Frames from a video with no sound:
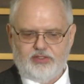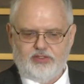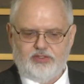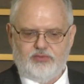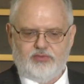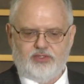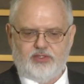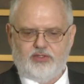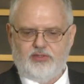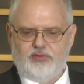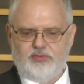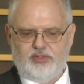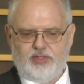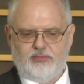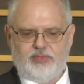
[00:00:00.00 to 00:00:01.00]
to
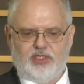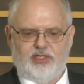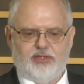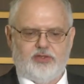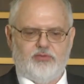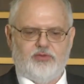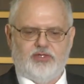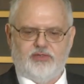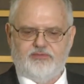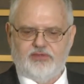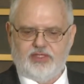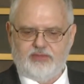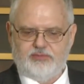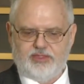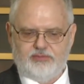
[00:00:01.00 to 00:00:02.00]
include the plethora of
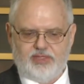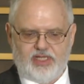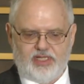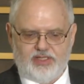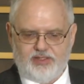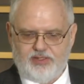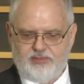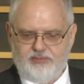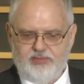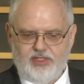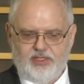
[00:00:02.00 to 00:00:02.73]
subdomains,